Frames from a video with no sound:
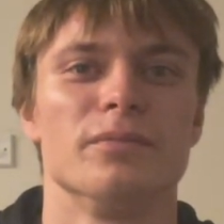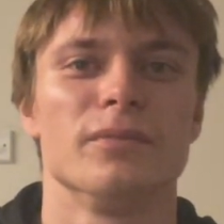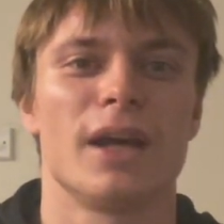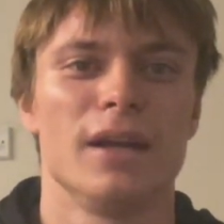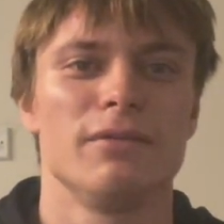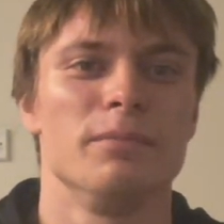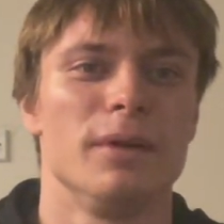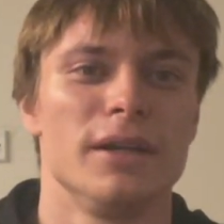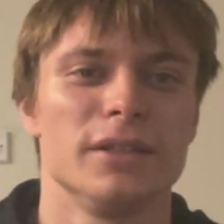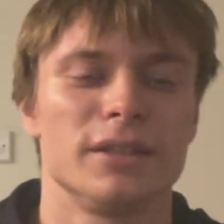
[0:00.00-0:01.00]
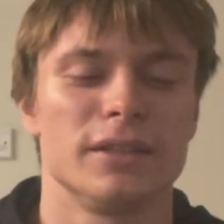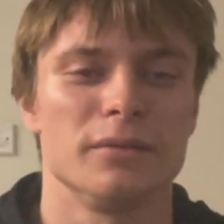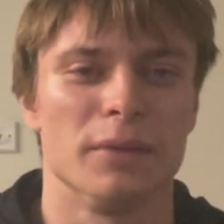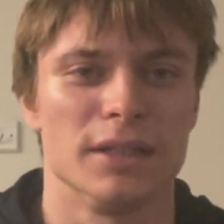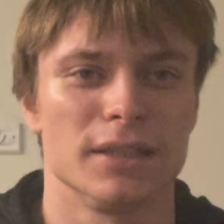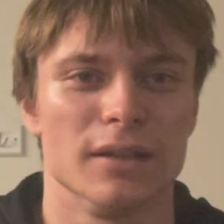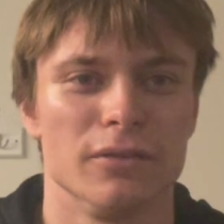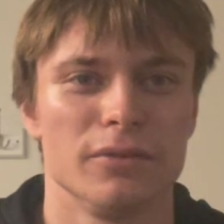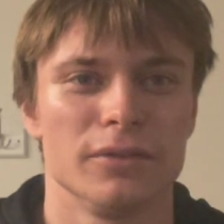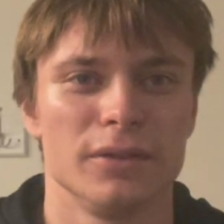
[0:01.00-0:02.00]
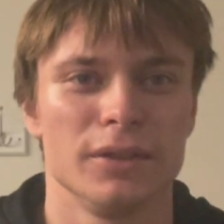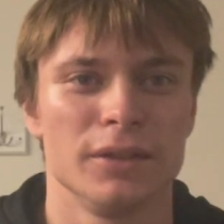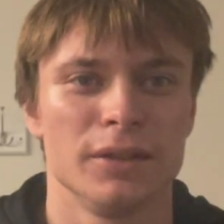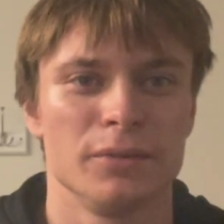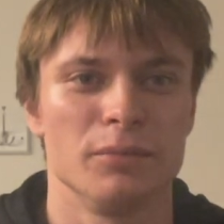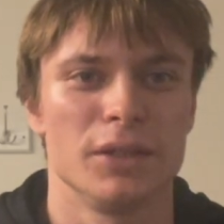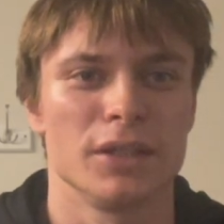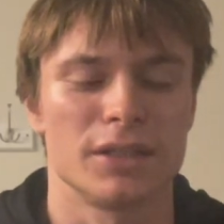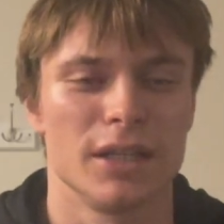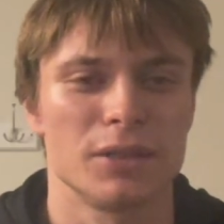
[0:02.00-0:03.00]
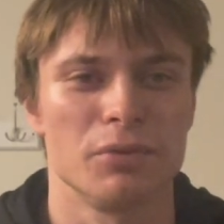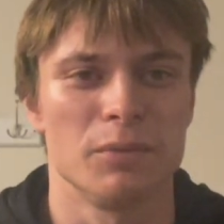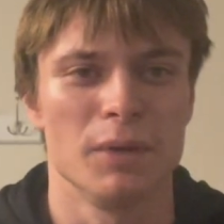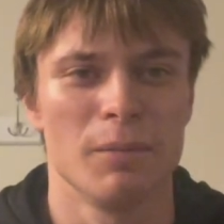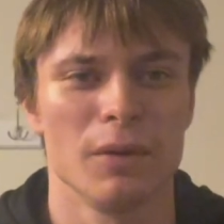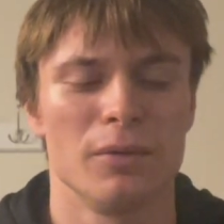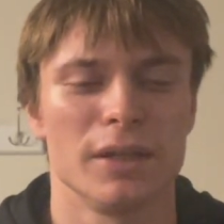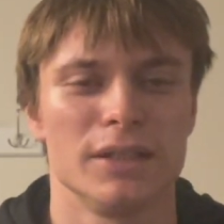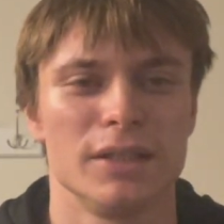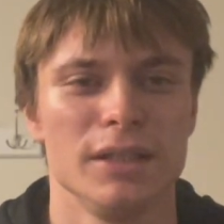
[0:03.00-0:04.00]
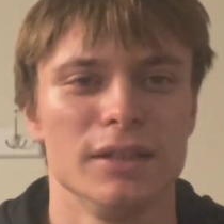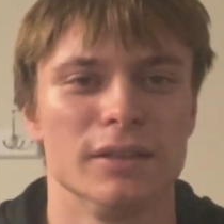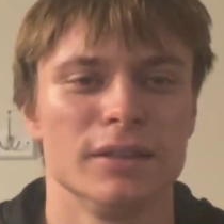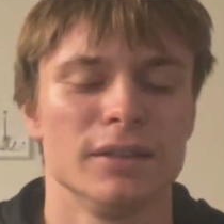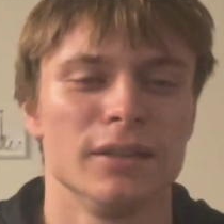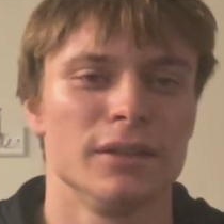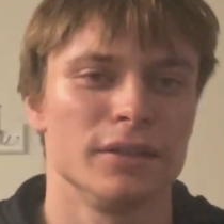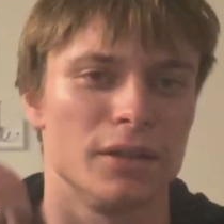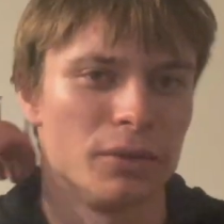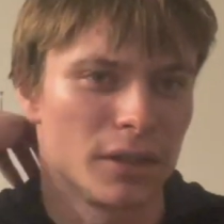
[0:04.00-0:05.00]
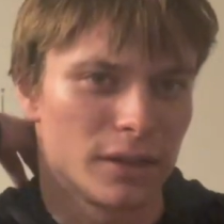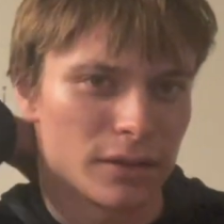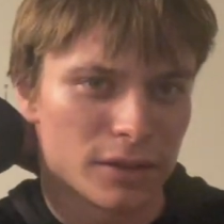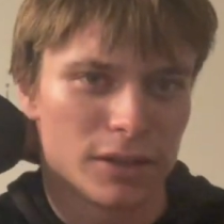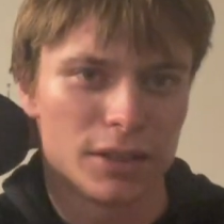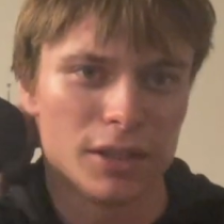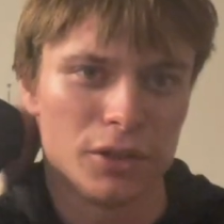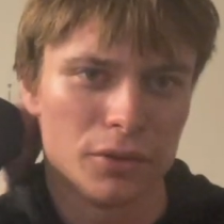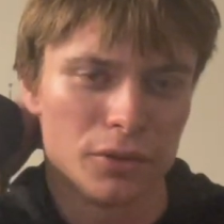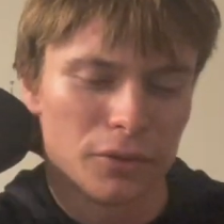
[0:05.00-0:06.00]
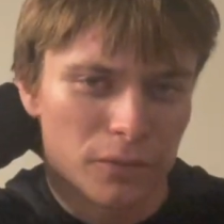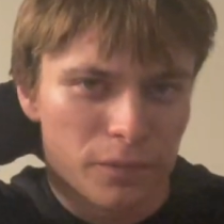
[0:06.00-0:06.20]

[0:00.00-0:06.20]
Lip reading: kind of embarrass myself, because that's what people want to see. They want to see you